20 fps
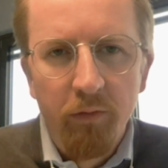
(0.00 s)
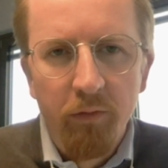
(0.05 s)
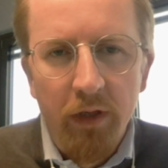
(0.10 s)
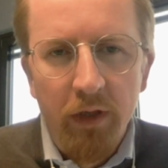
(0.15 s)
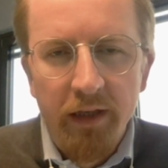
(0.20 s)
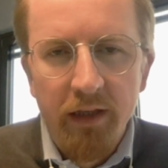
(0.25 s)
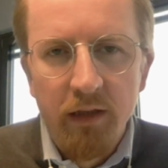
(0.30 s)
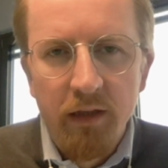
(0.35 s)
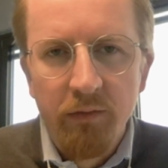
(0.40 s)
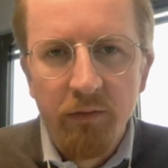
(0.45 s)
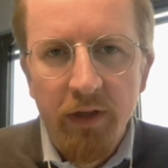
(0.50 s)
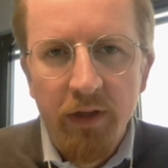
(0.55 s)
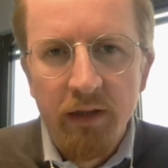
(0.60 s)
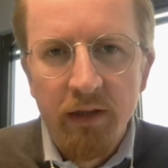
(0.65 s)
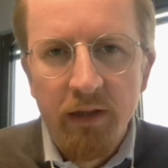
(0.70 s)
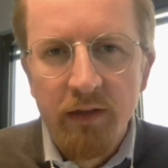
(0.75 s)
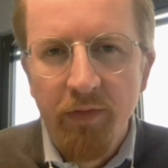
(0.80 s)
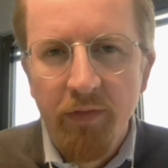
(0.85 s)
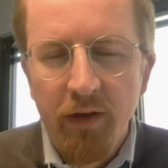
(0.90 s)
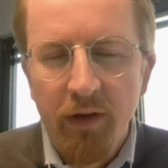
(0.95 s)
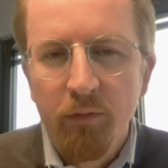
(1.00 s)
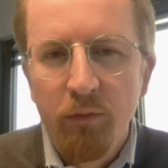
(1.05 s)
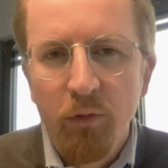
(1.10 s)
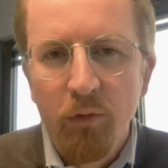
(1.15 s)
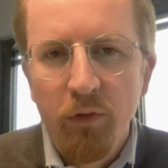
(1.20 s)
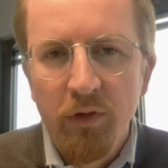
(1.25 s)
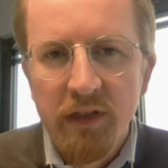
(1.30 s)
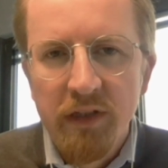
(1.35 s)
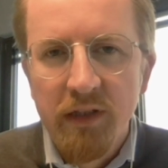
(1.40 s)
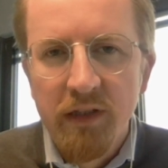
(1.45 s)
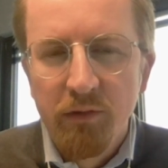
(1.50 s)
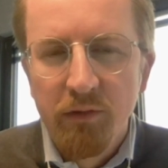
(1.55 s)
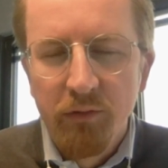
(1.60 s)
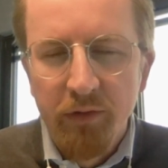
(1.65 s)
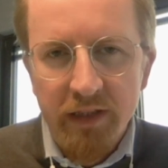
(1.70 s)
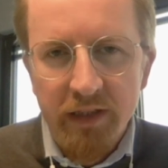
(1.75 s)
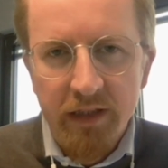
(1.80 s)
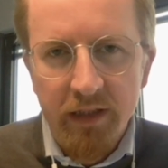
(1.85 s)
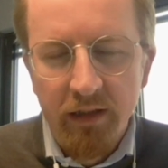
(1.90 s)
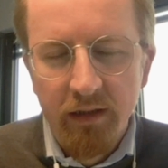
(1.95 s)
electric vehicles, that of course is
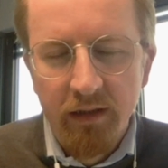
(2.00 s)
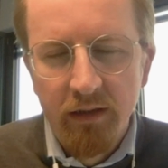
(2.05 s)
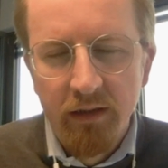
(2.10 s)
increasing